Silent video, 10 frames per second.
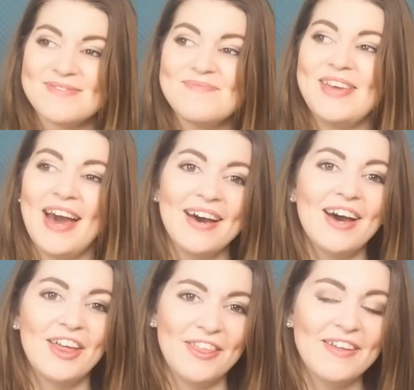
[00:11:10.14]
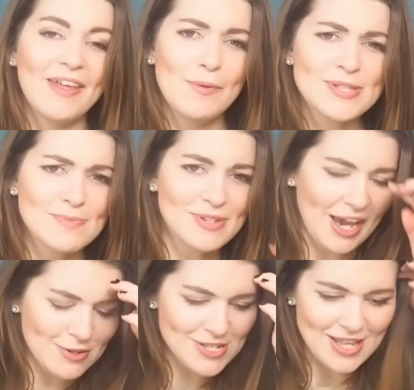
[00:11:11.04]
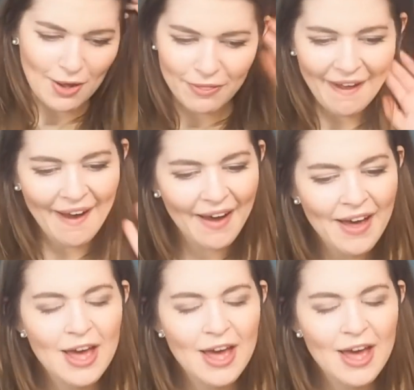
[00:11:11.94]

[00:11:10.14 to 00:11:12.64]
Yeah, I think there were some doubters out there,